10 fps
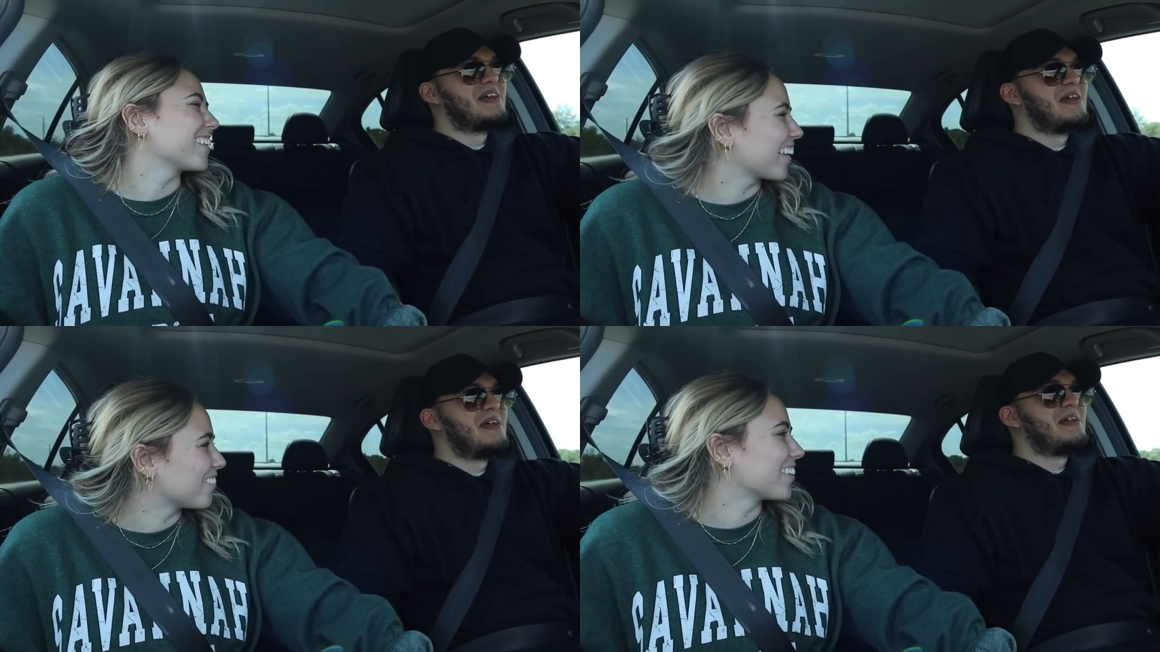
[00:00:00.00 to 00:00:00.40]
Speaker 1: so
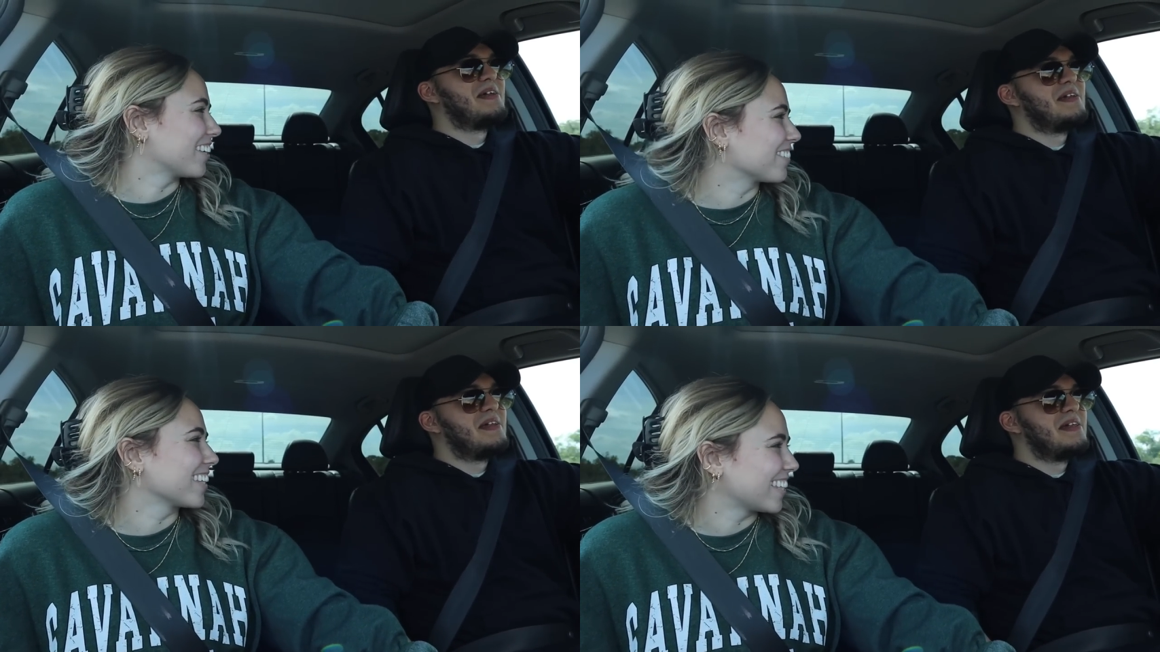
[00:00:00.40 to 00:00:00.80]
cute. Were you
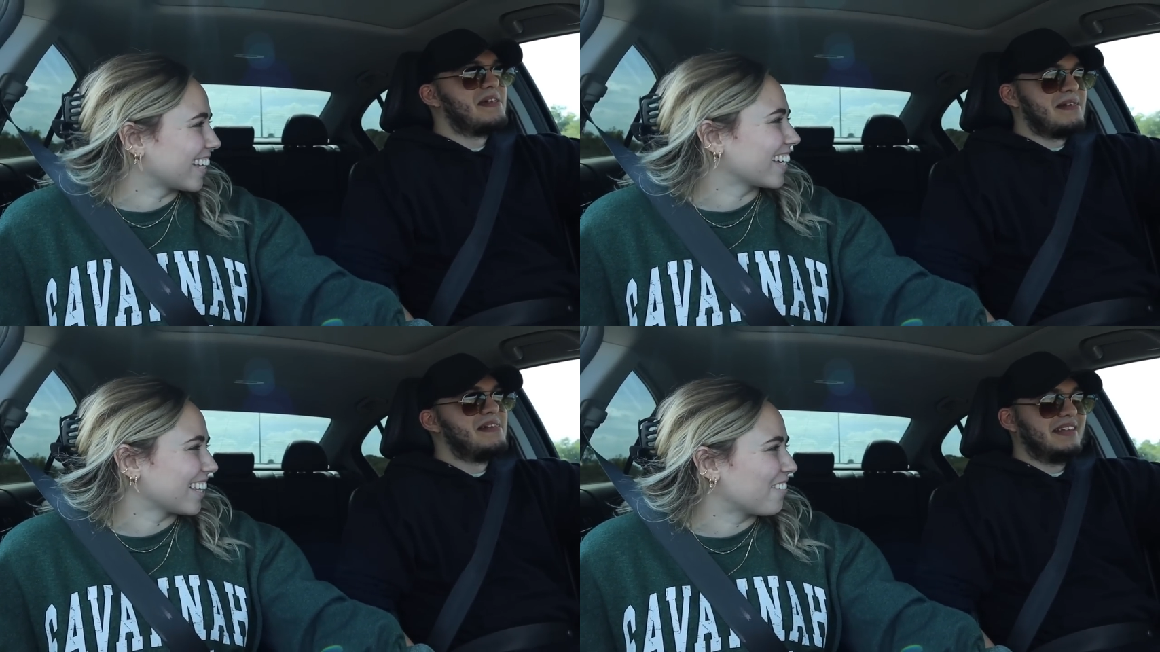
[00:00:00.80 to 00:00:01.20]
really
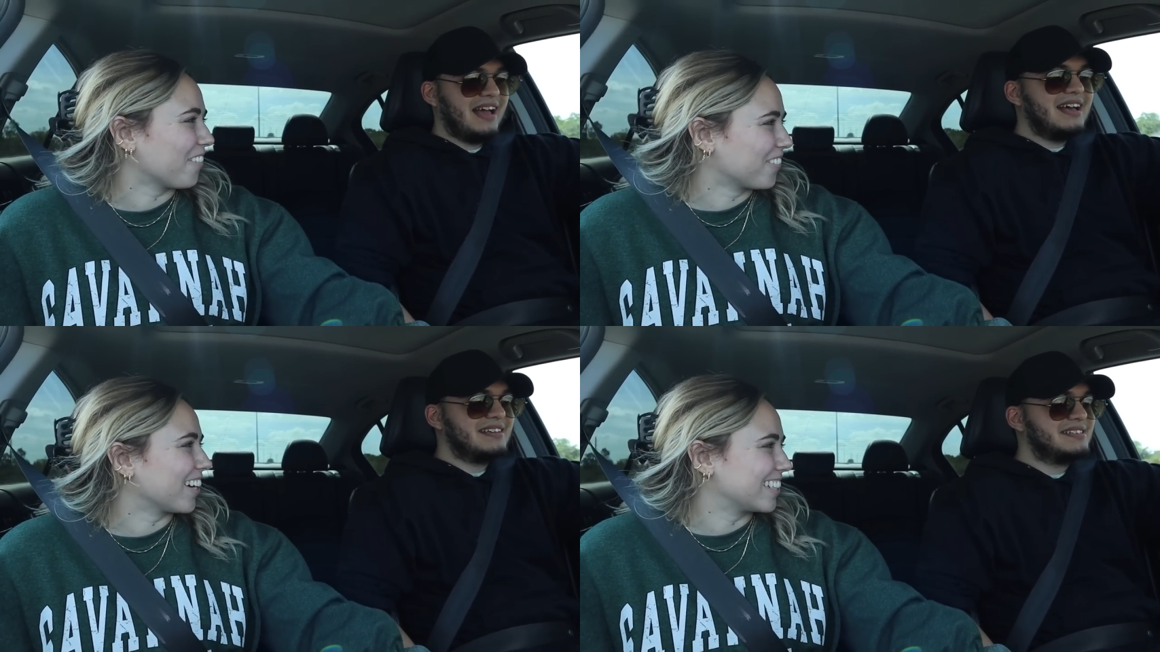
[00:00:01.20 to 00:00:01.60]
thinking that yes.
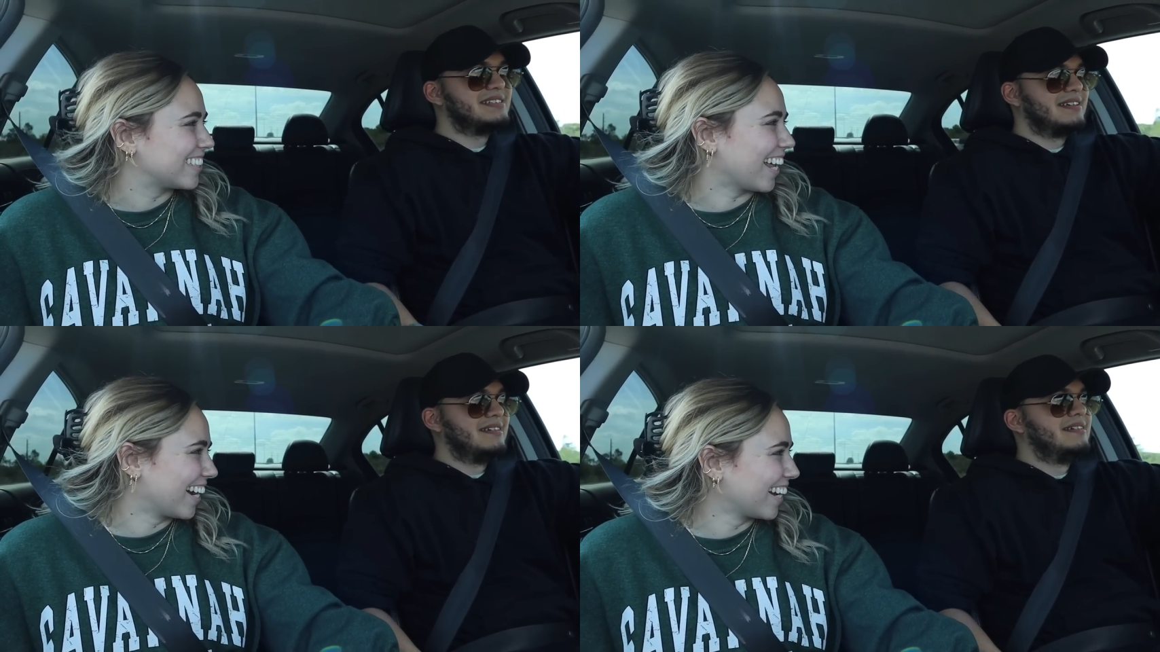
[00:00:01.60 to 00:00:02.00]
before I
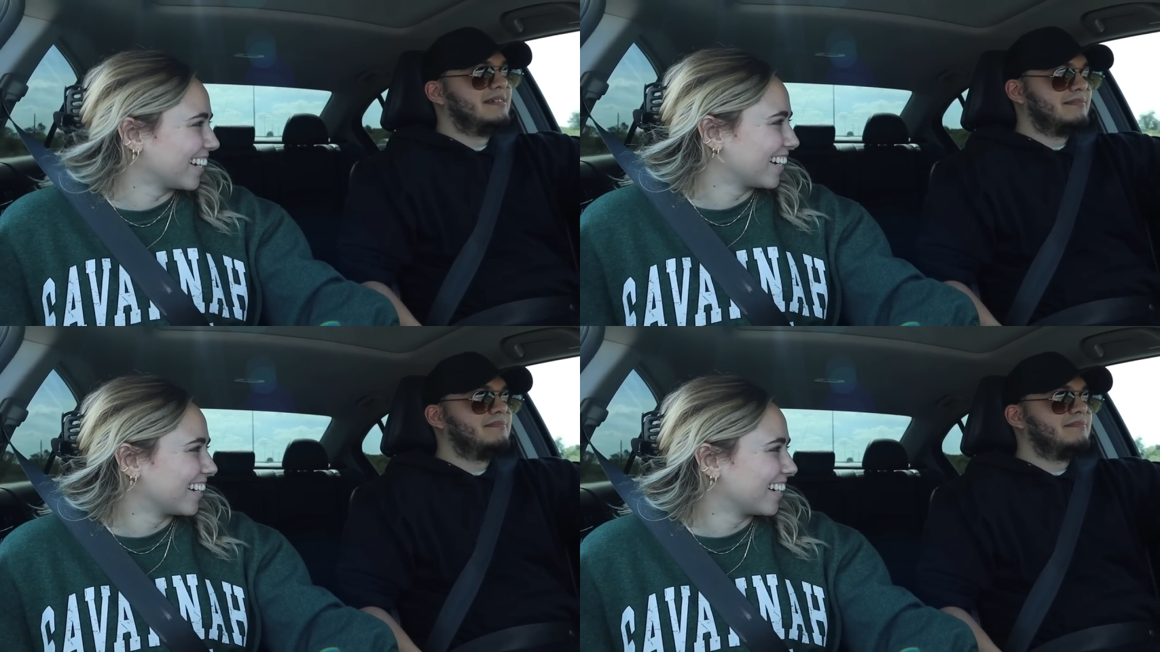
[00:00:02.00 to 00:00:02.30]
said it?